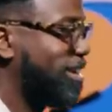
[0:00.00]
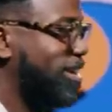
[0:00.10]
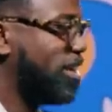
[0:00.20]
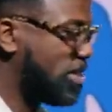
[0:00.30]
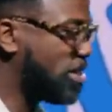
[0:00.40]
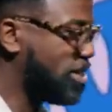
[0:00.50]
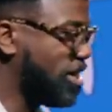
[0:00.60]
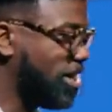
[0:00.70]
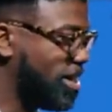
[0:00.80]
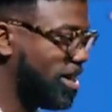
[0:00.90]
No, seriously.
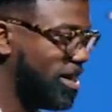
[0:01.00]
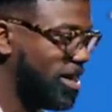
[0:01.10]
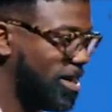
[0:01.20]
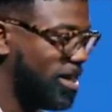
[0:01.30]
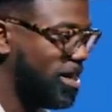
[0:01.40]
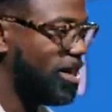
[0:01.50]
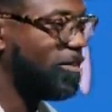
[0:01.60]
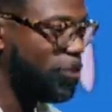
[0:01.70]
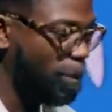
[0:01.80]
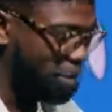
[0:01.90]

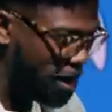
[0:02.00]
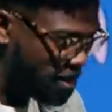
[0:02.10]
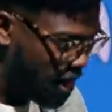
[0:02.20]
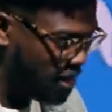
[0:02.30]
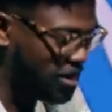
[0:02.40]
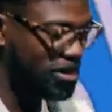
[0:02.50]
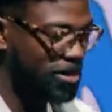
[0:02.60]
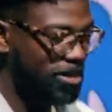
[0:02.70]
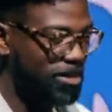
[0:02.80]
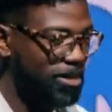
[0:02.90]
If you're breathing,
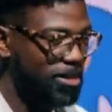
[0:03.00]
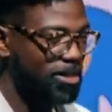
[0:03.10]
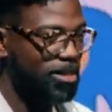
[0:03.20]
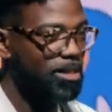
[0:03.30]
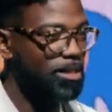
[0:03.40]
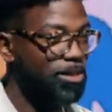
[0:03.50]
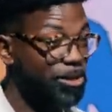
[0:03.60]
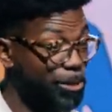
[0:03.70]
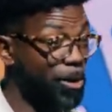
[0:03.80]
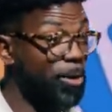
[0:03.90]

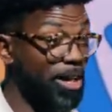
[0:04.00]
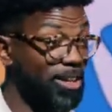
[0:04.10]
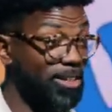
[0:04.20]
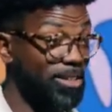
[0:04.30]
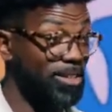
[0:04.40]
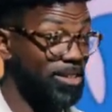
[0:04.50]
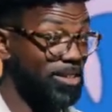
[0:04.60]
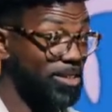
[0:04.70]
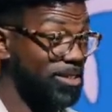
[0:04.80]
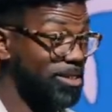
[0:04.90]
you're broken.
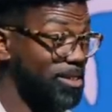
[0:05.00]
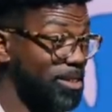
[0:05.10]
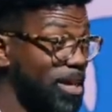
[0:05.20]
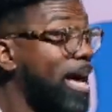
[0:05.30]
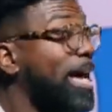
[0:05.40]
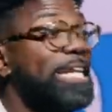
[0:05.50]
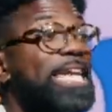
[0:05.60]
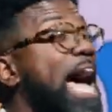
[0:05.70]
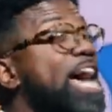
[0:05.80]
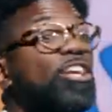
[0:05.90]

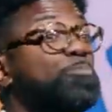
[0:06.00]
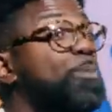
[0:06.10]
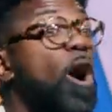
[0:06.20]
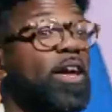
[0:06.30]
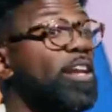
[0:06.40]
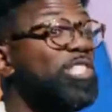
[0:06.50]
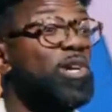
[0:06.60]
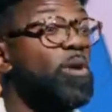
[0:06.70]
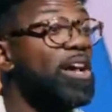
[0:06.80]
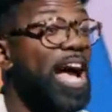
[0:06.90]
Not as broken as
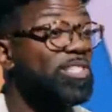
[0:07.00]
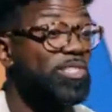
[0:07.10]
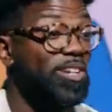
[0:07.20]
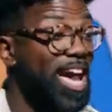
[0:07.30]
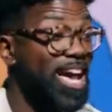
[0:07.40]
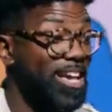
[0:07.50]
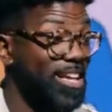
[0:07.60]
you were yesterday,